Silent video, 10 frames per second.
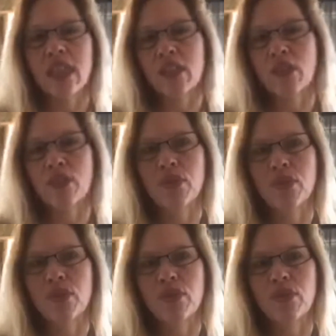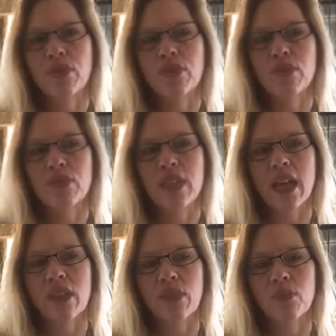think
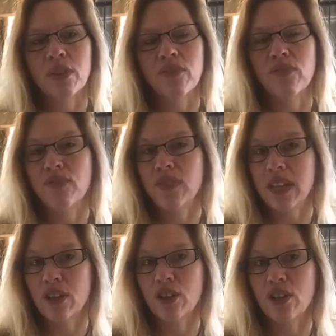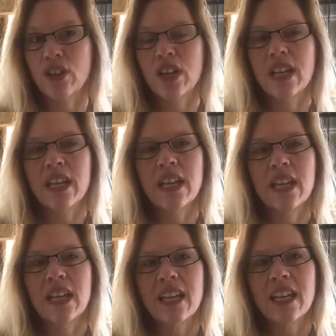that with fear
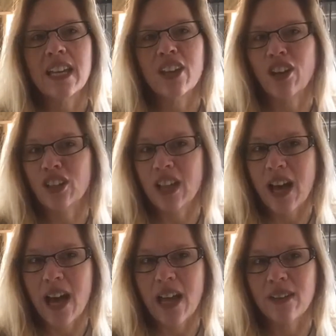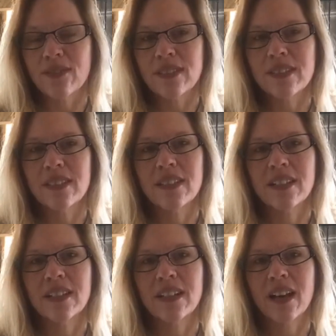in our lives,
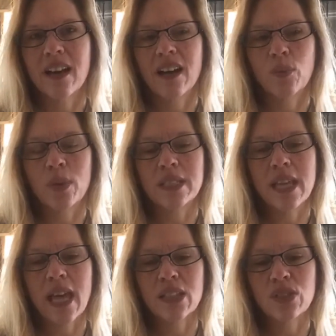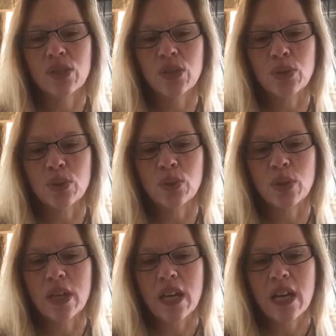we tend
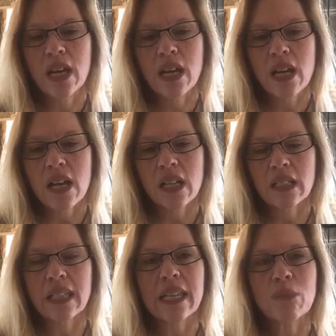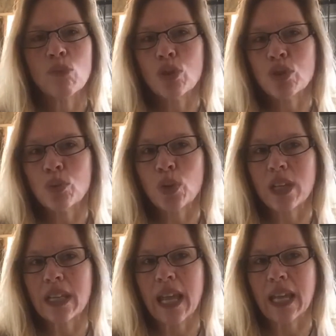to lean more toward
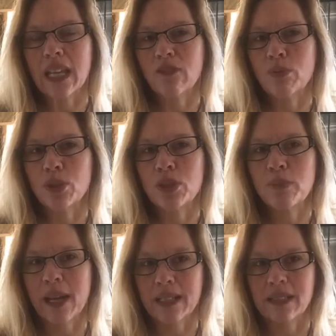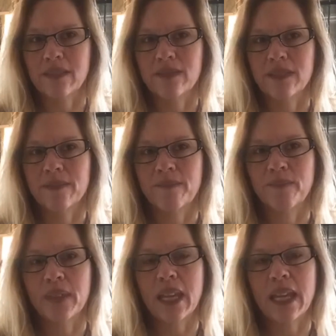a negative perspective.
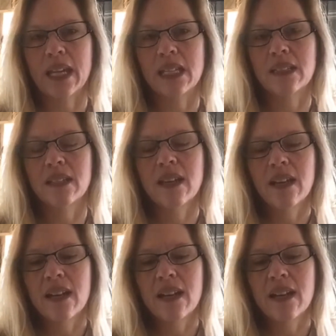And